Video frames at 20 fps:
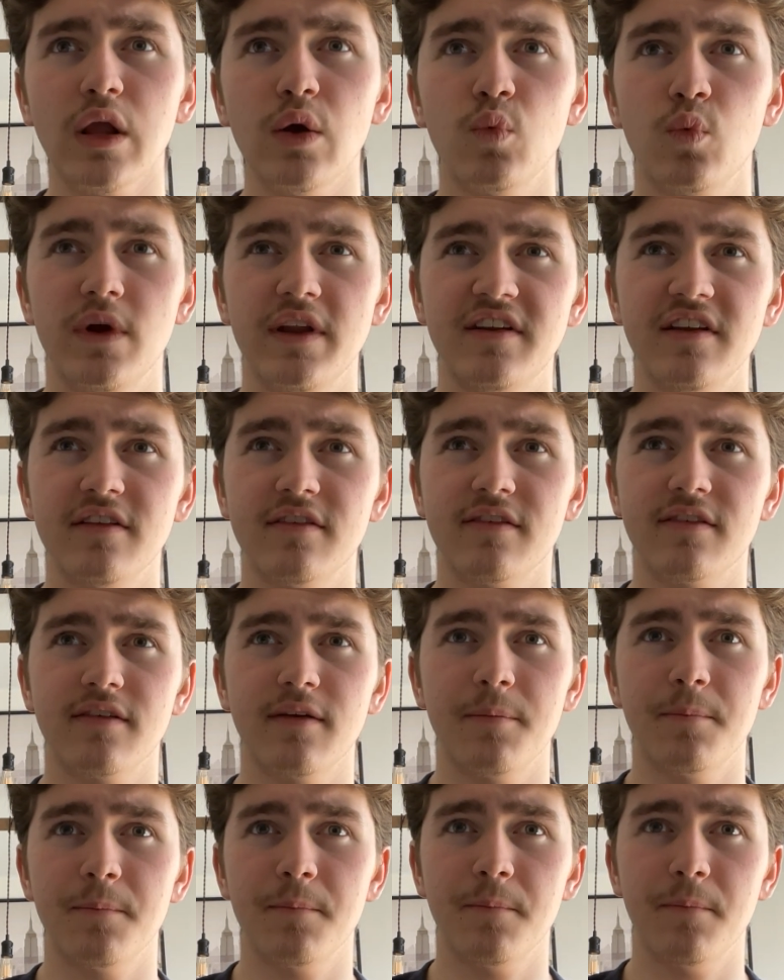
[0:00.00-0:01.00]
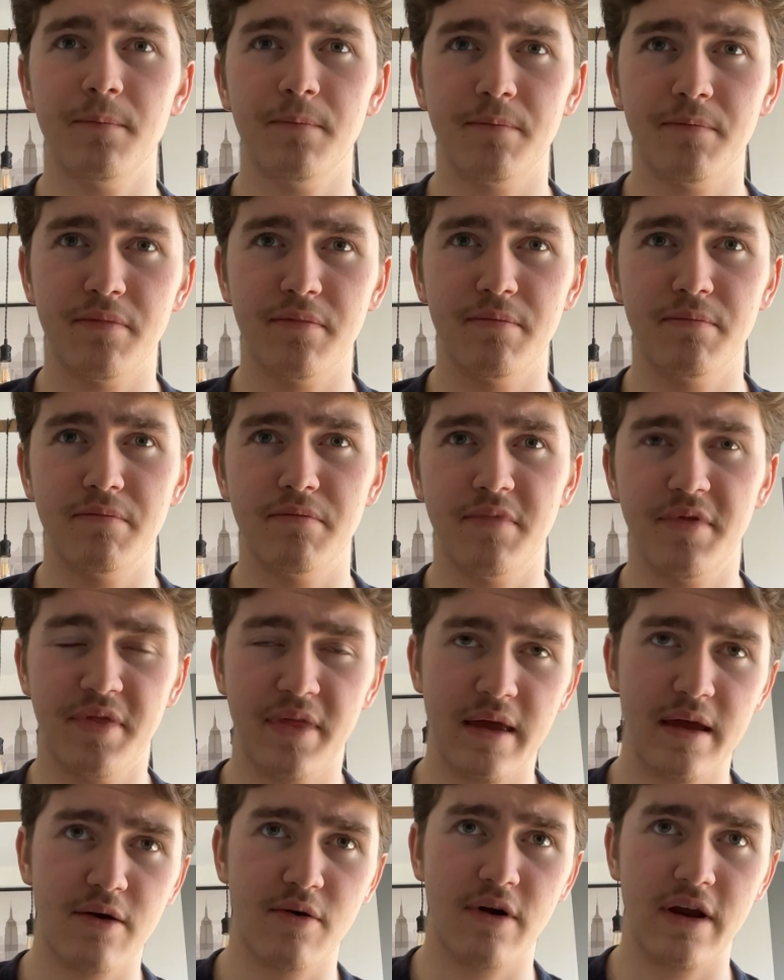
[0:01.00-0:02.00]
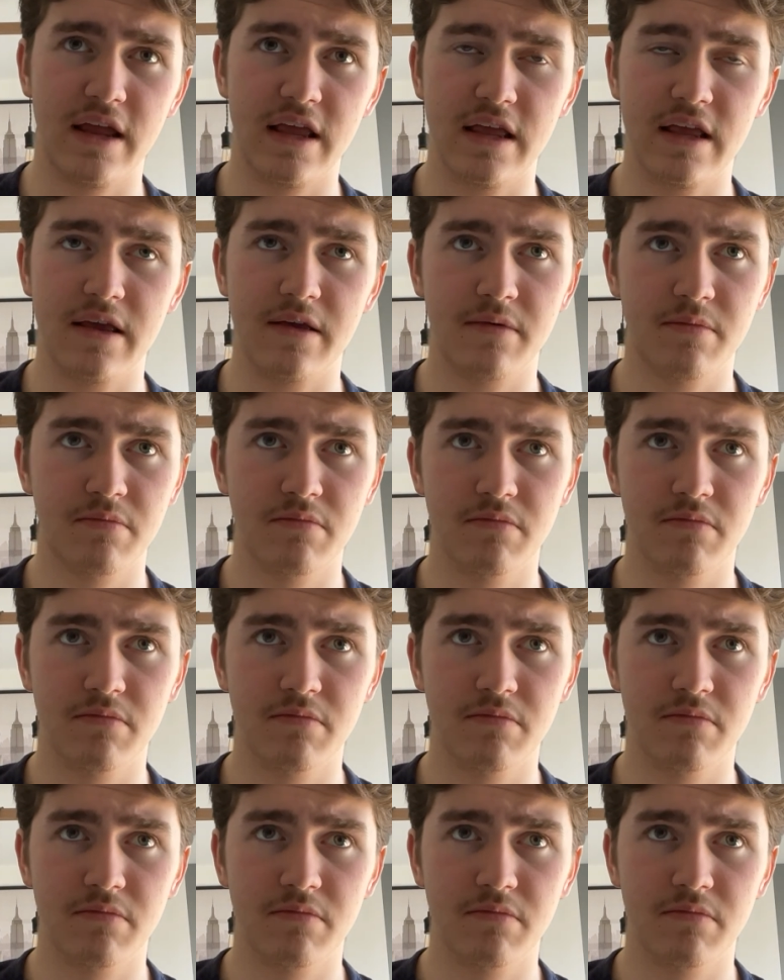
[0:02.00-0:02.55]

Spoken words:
We did some theory